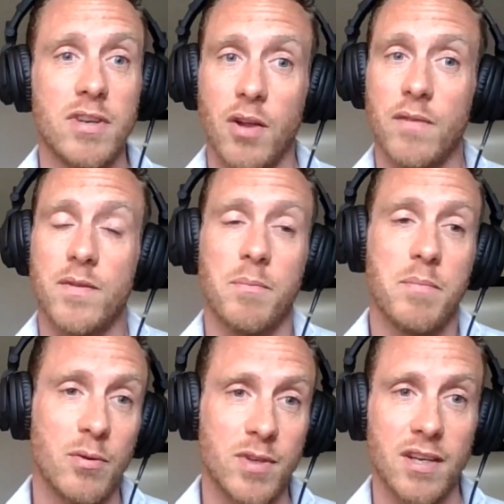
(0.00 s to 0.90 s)
if you're
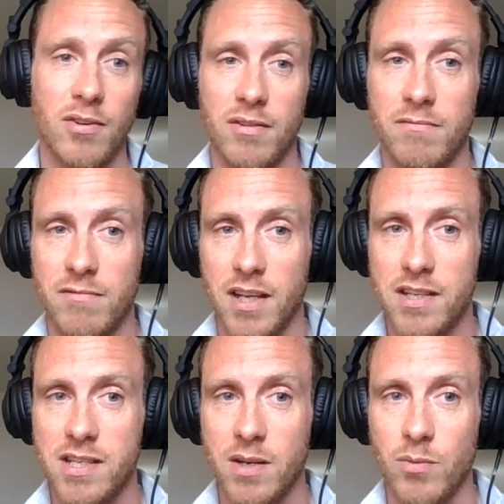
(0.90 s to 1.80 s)
building on
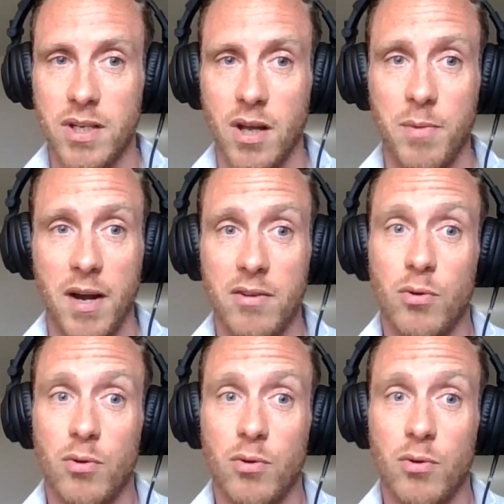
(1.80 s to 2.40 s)
relationship with your co-parent,